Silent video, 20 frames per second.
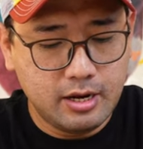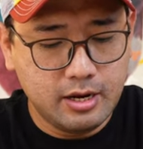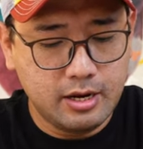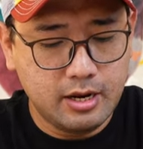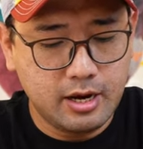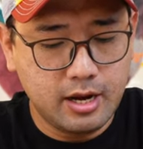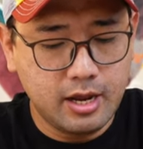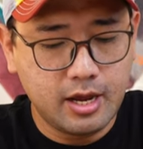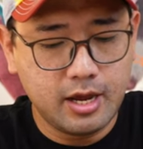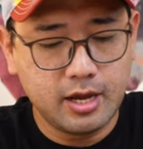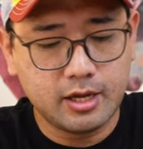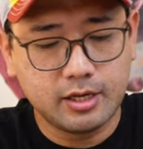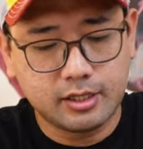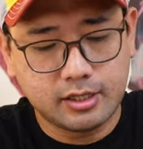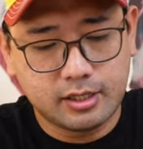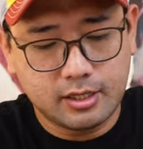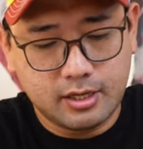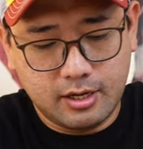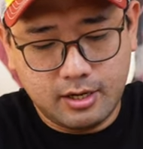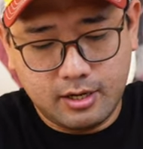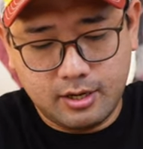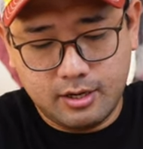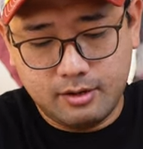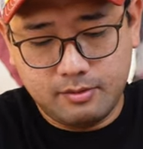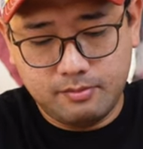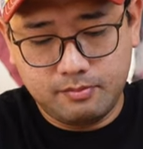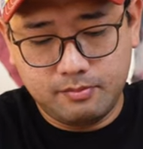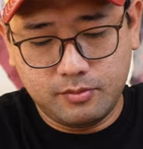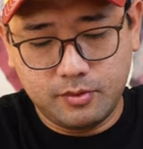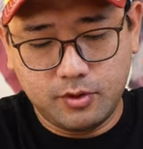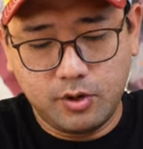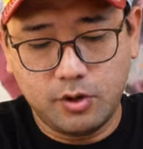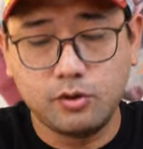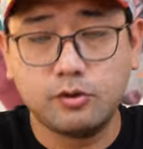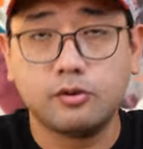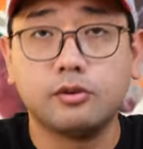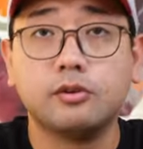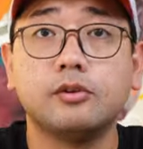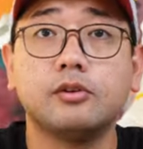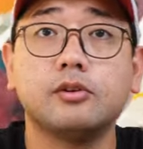Next, um,
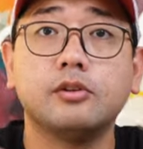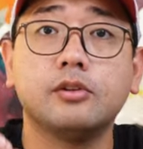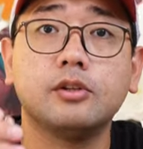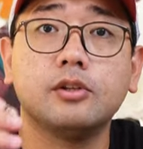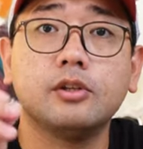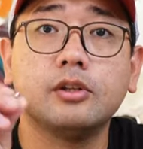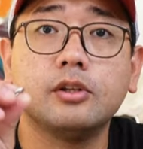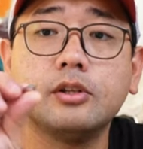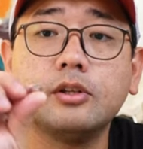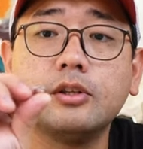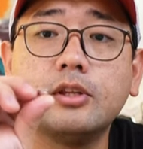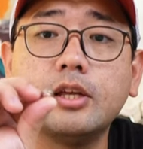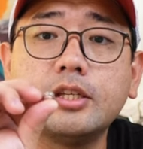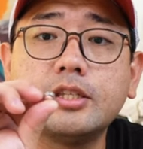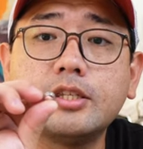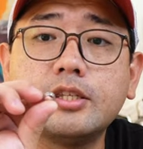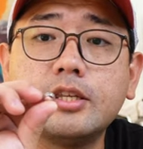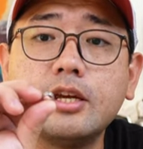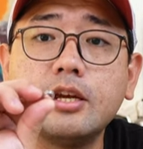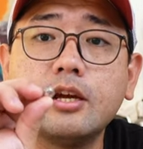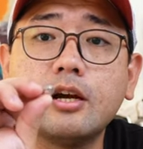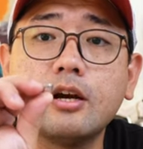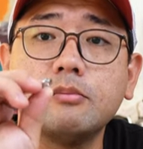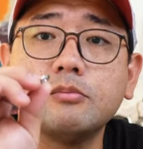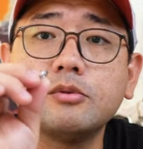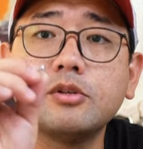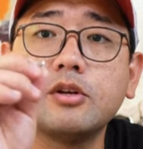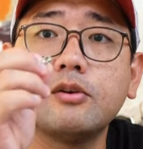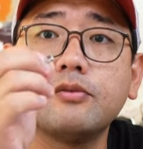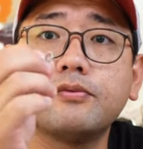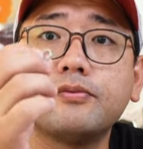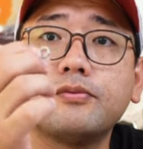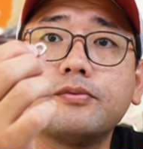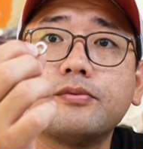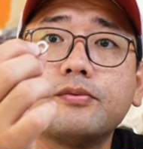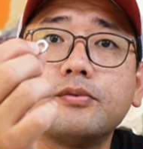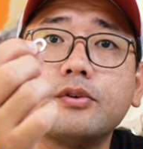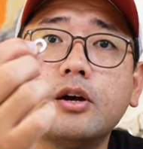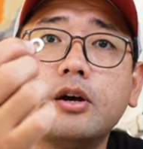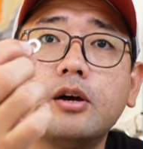oh, this thing comes off
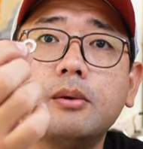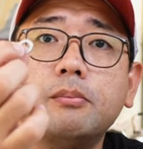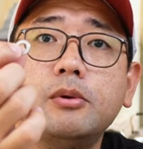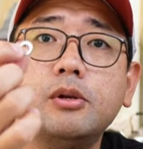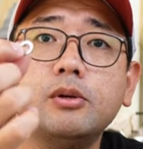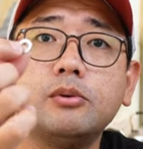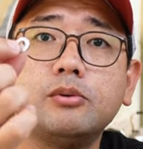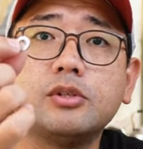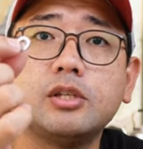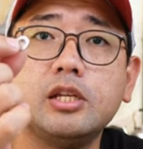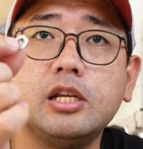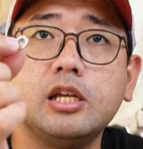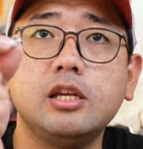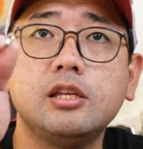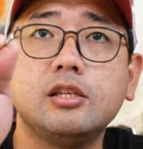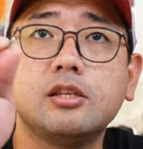um, loosely,